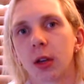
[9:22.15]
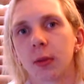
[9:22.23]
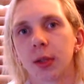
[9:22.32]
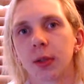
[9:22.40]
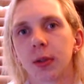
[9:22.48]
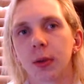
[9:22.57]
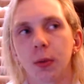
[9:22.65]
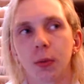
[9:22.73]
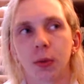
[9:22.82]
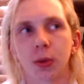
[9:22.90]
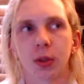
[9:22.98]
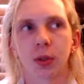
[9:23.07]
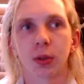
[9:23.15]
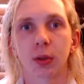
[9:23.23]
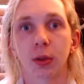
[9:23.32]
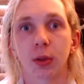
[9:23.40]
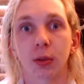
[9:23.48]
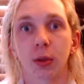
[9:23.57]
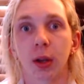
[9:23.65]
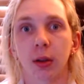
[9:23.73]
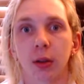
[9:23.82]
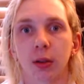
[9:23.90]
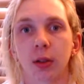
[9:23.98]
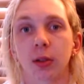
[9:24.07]
coming soon, which is
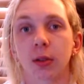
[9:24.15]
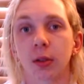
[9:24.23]
great because